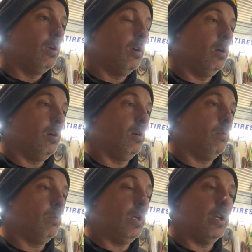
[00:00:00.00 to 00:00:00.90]

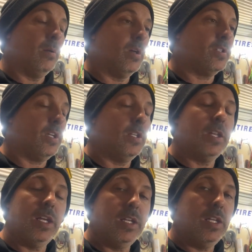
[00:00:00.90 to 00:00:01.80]
And I'm not saying
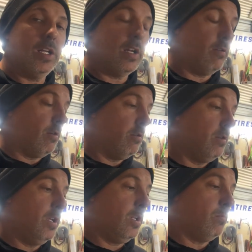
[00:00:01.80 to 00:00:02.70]
they did it, I don't know who
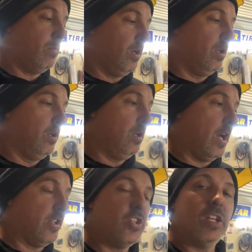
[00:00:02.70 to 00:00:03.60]
did it, but
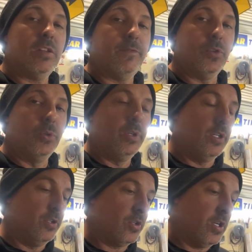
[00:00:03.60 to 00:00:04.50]
I checked the fluid in
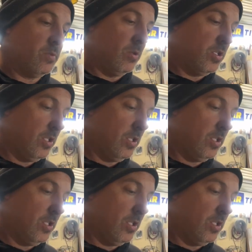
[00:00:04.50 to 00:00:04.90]
the transmission